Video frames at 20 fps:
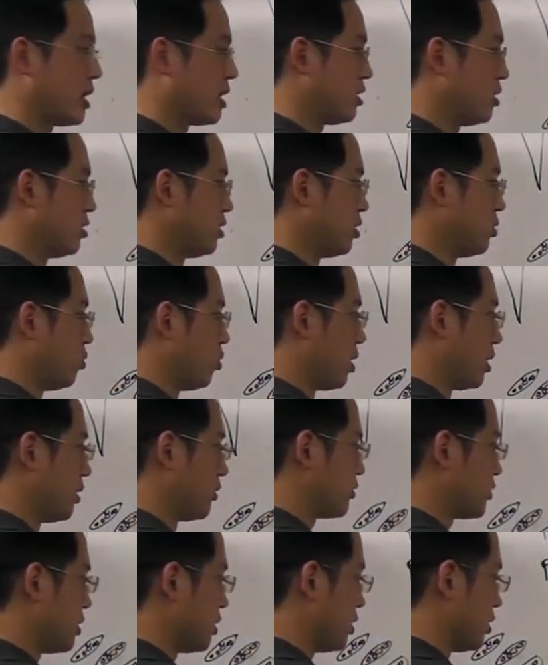and you do one
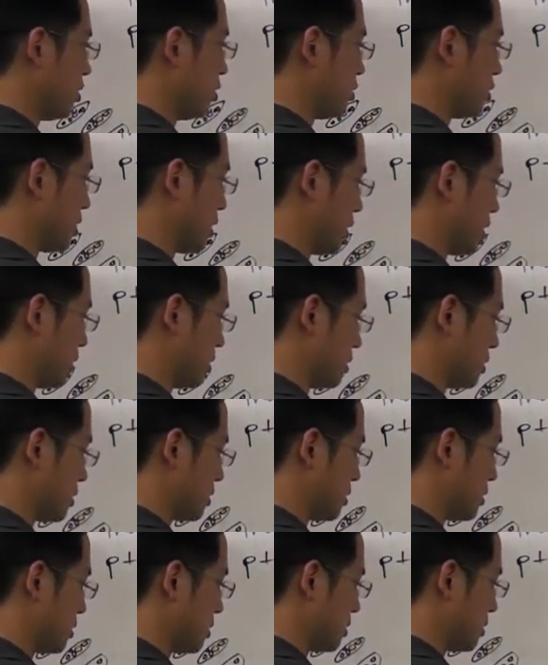of two
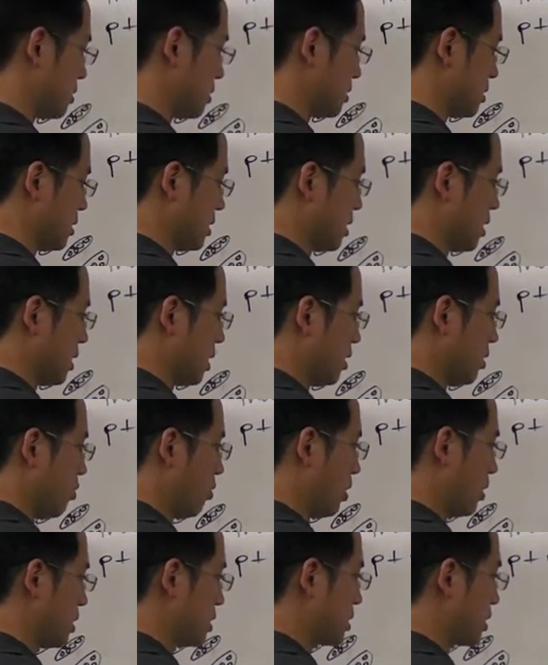things.
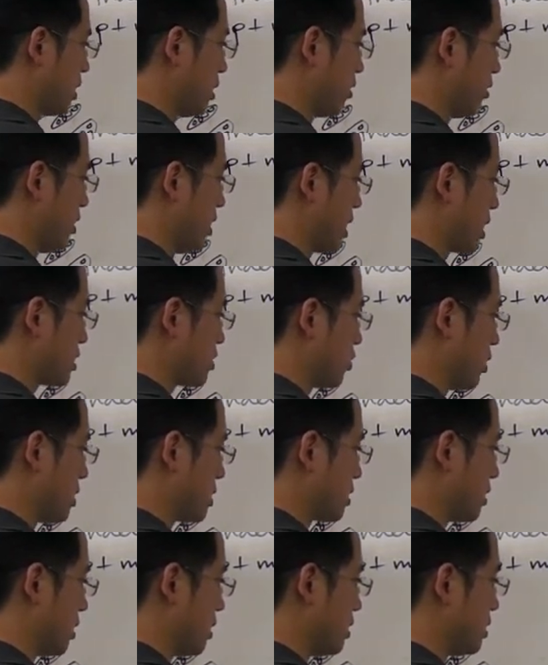One is called Nick
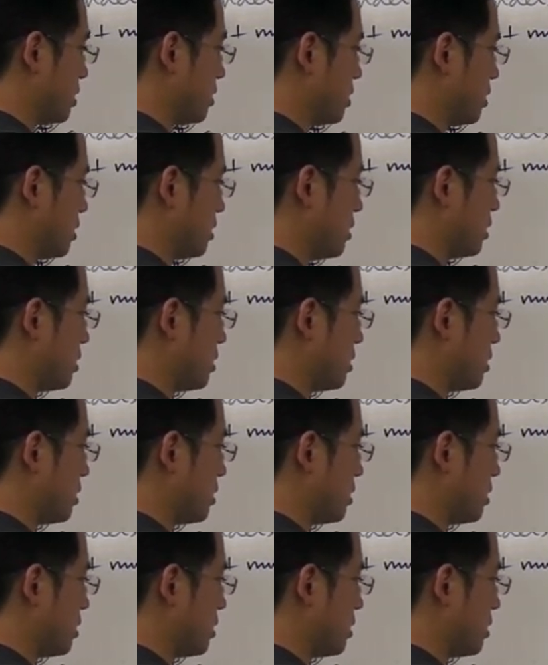translation,